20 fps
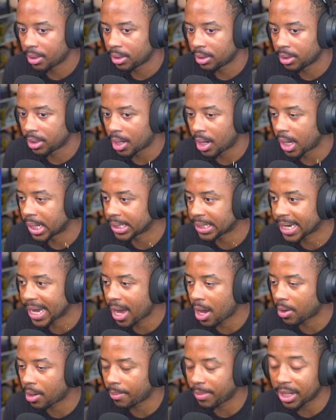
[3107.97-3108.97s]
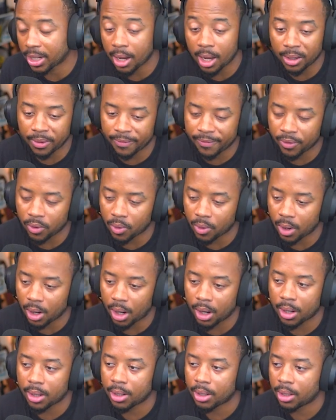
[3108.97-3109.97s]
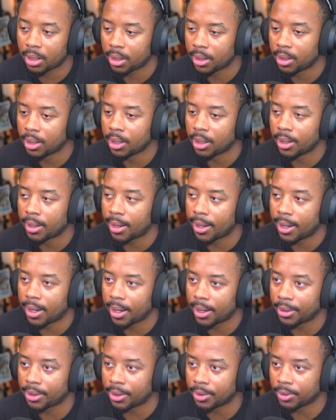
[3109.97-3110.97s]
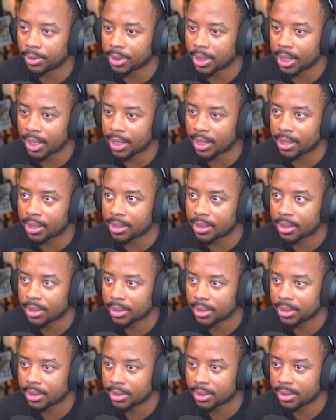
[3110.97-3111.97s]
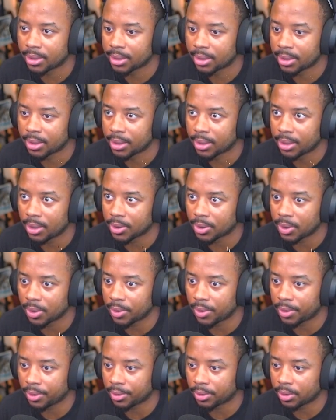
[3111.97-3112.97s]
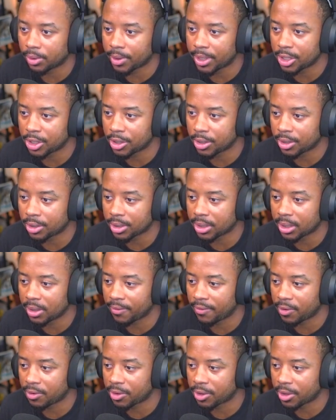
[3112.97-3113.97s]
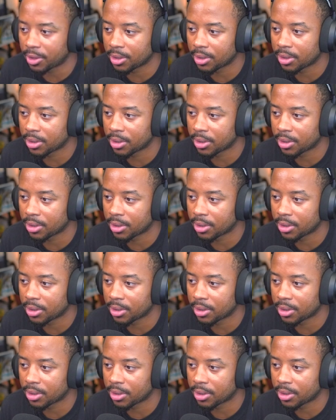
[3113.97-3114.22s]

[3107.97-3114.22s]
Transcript: hunt for those little creatures in the future.